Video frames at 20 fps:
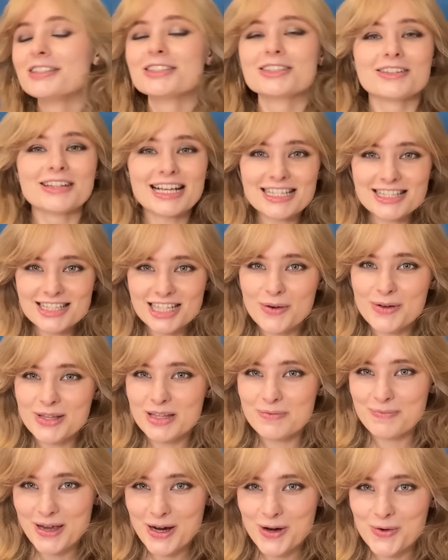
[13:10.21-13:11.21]
So let's start with the
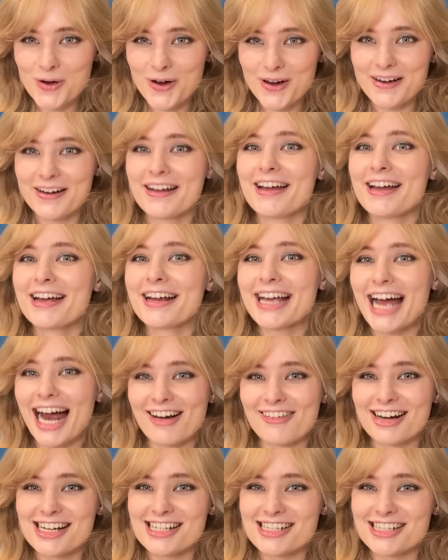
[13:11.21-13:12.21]
big one,
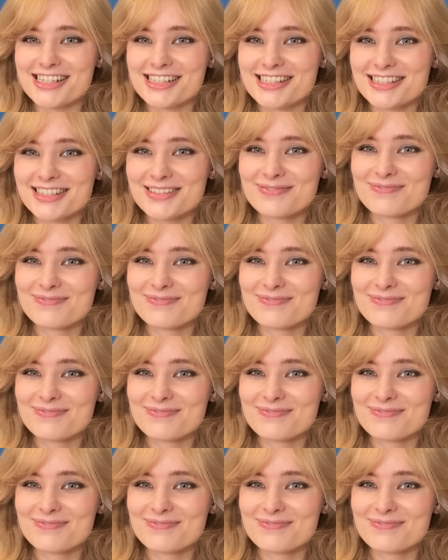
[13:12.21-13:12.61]
characters.